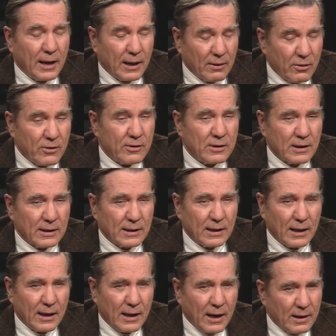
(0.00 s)
And
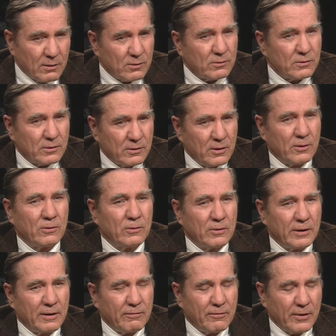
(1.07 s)
thirdly, I don't
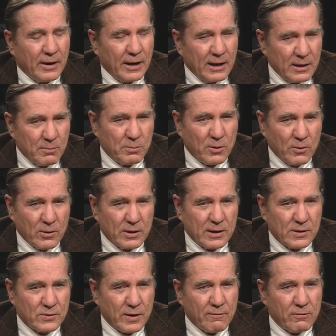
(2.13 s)
know if any poet
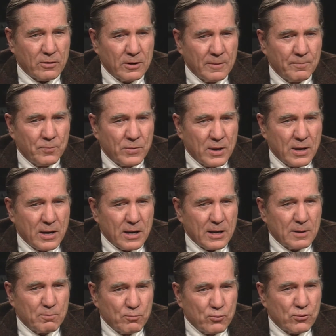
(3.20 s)
has ever
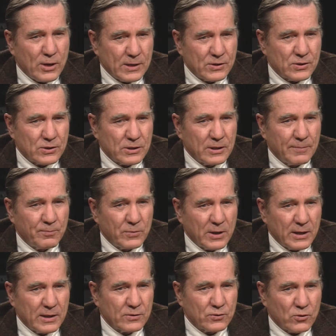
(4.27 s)
impressed
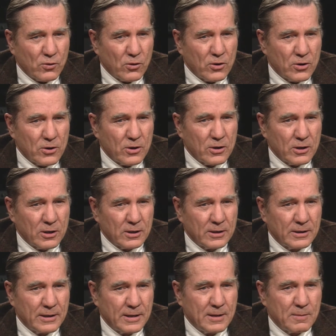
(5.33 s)
his or
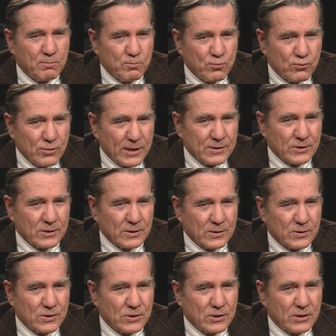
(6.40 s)
her
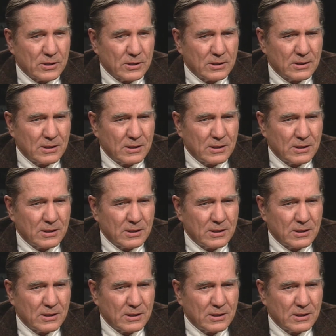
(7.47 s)
presence